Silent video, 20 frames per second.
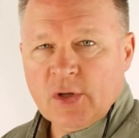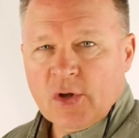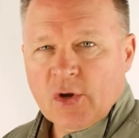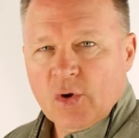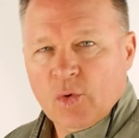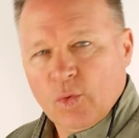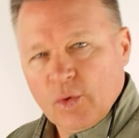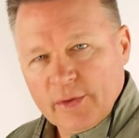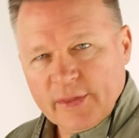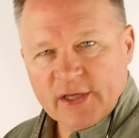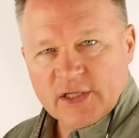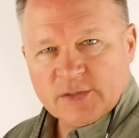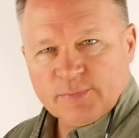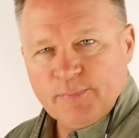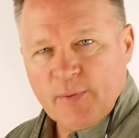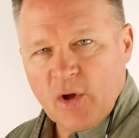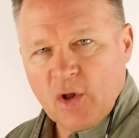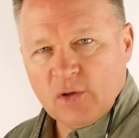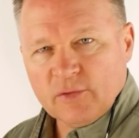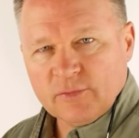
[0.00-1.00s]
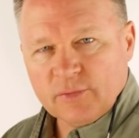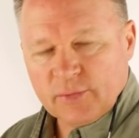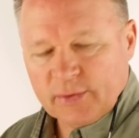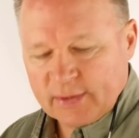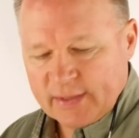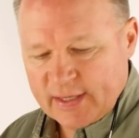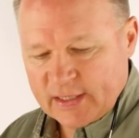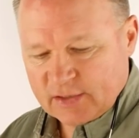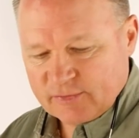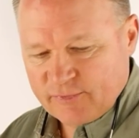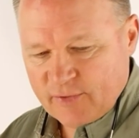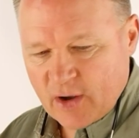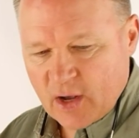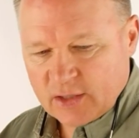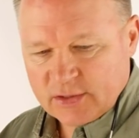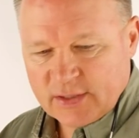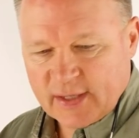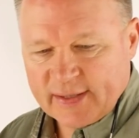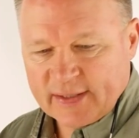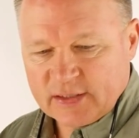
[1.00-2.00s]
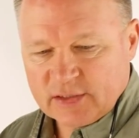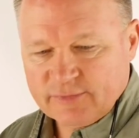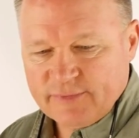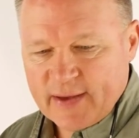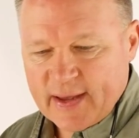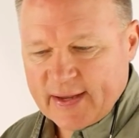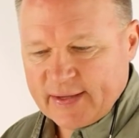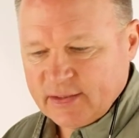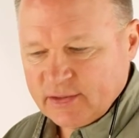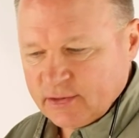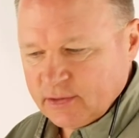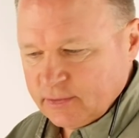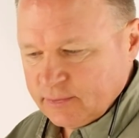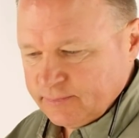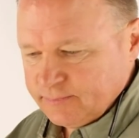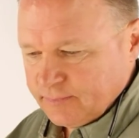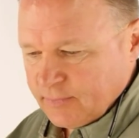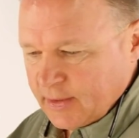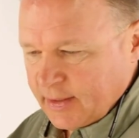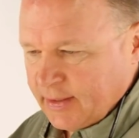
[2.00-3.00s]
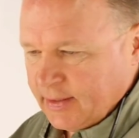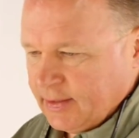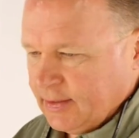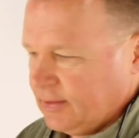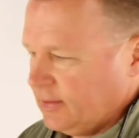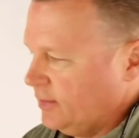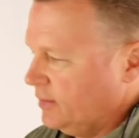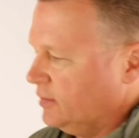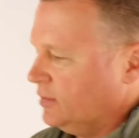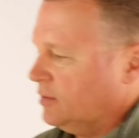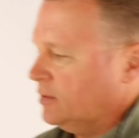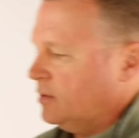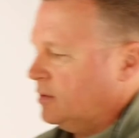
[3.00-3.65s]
Where this bolt release falls on its face is